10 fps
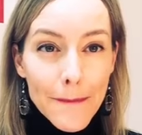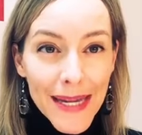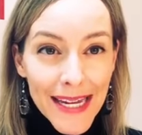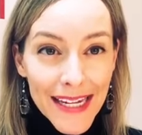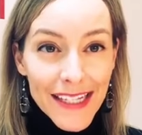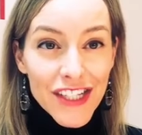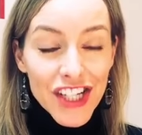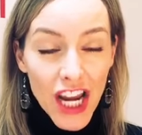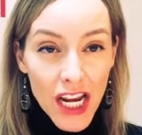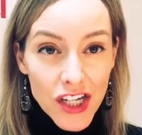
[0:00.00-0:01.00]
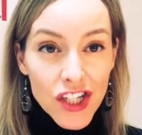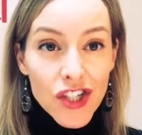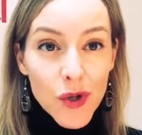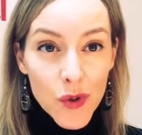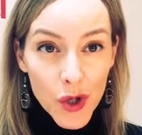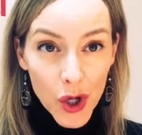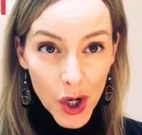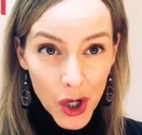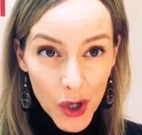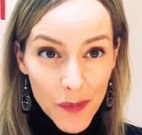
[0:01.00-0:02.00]
big changes
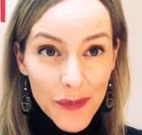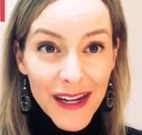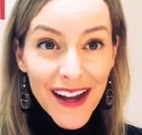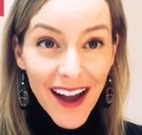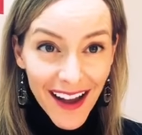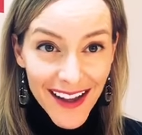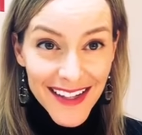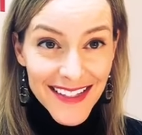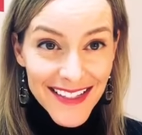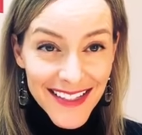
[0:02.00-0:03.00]
occur because